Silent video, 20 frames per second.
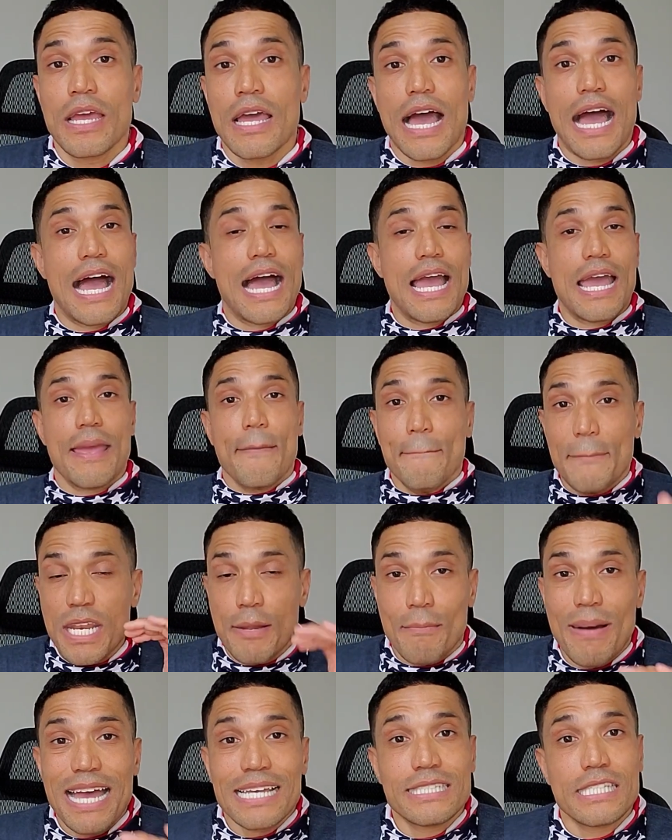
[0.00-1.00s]
I
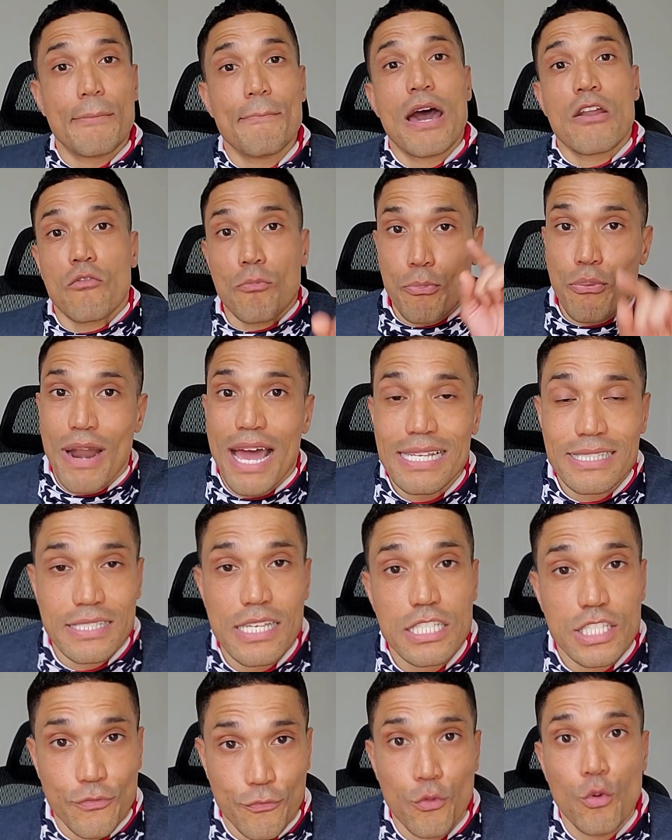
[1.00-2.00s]
minimize the amount of
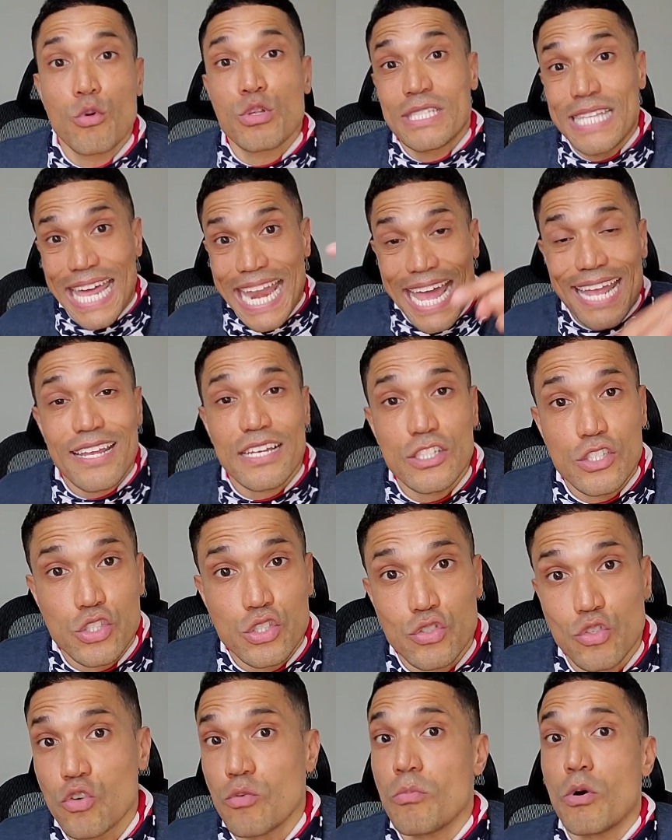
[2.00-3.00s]
processed foods that I consume,